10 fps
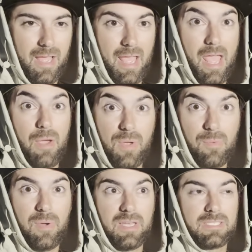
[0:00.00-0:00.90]
And we
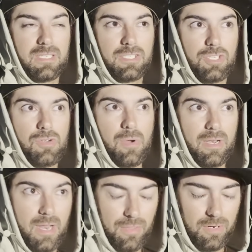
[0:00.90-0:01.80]
went to
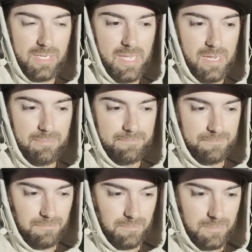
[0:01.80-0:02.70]
another dam
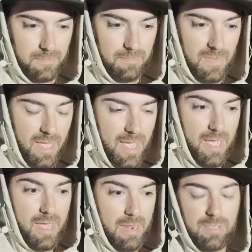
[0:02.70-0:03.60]

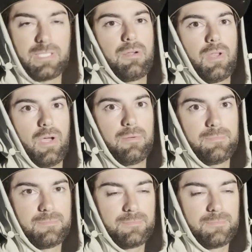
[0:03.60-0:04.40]
and it was no good.